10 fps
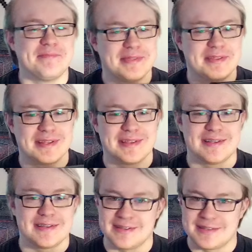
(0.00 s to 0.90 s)

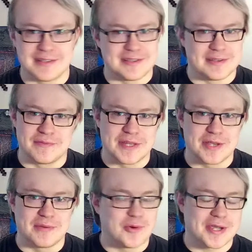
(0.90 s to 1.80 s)
The
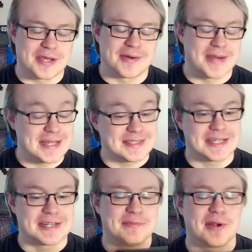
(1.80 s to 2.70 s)
video I'm working on has
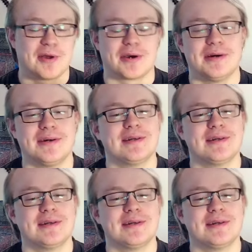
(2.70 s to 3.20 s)
taken a bit longer.